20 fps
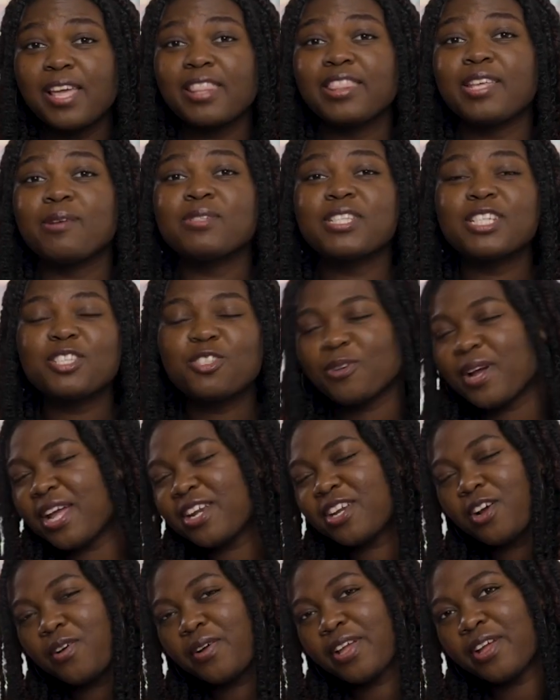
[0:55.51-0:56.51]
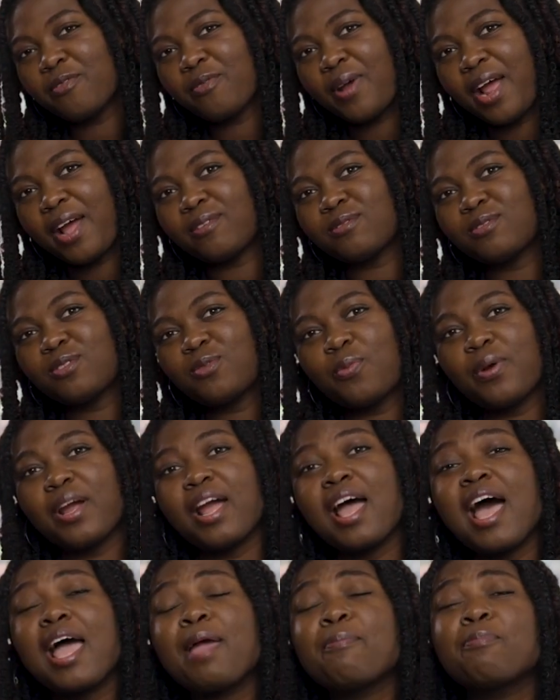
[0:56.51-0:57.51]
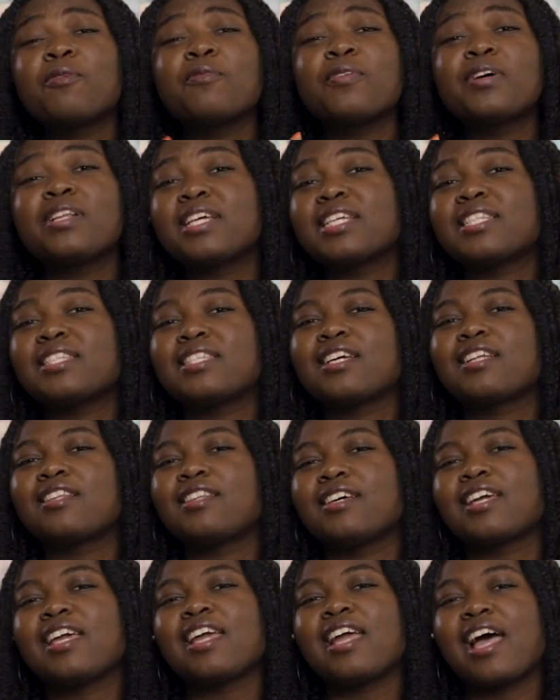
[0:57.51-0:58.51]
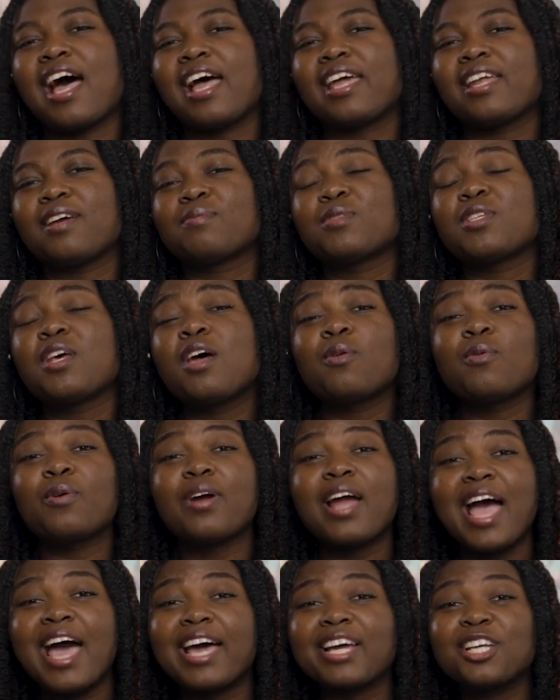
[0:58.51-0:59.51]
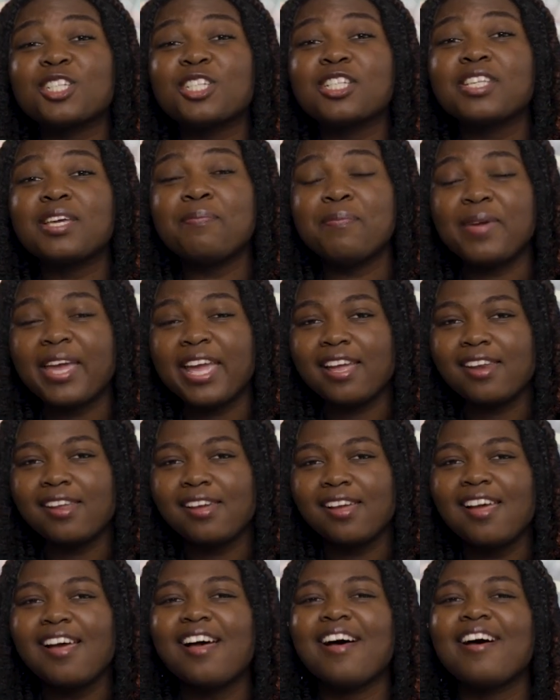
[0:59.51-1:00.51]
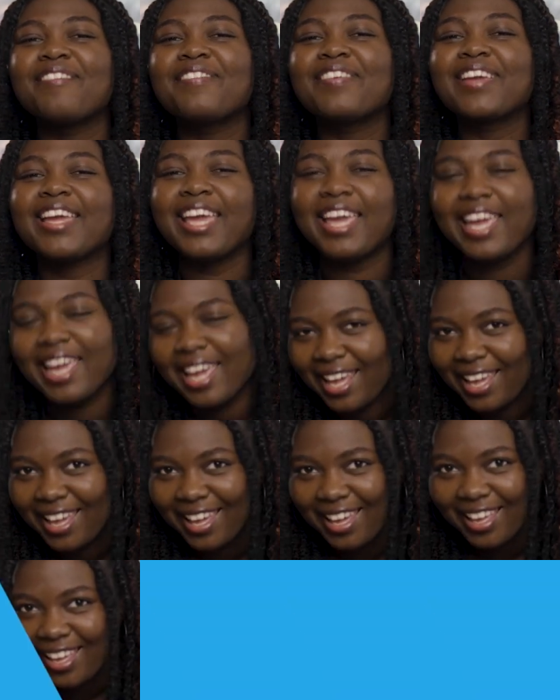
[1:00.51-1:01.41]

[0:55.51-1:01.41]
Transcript: there was a trend going around where hyper-realistic looking items were actually made of cake.